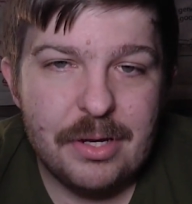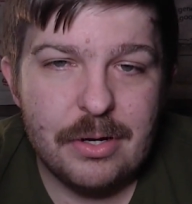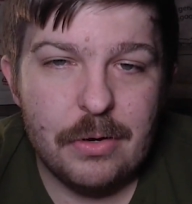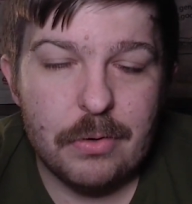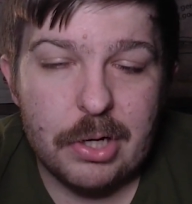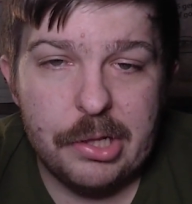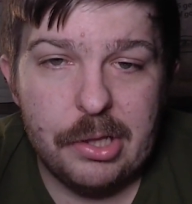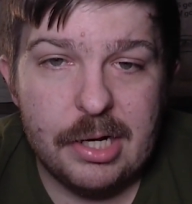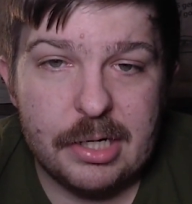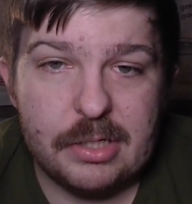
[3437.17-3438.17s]
you know,
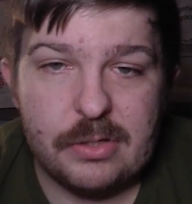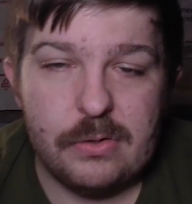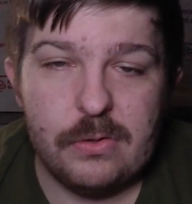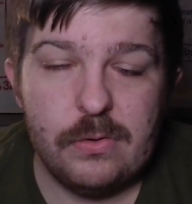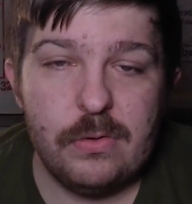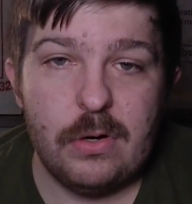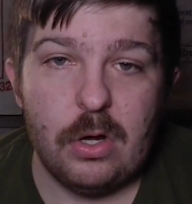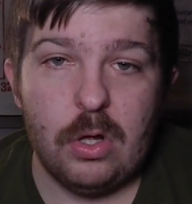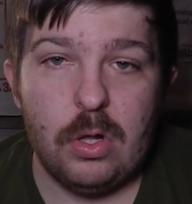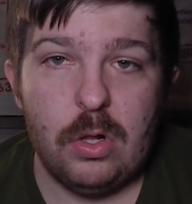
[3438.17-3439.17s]
good luck to
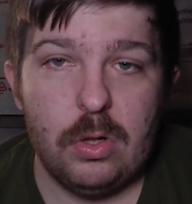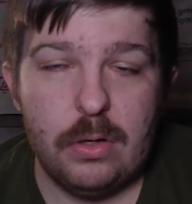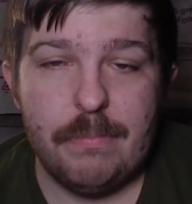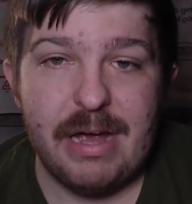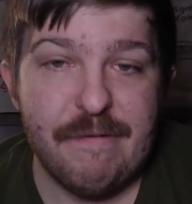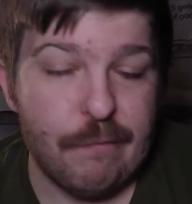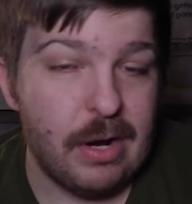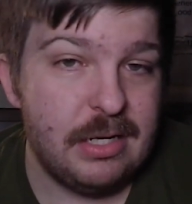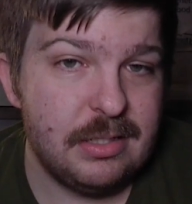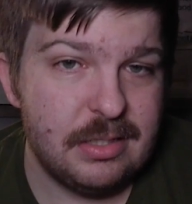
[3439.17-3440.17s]
all my
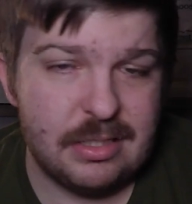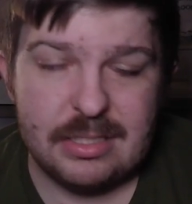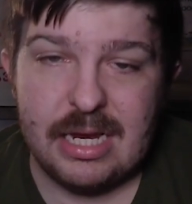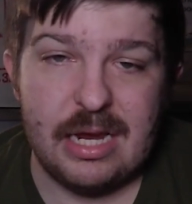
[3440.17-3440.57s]
friends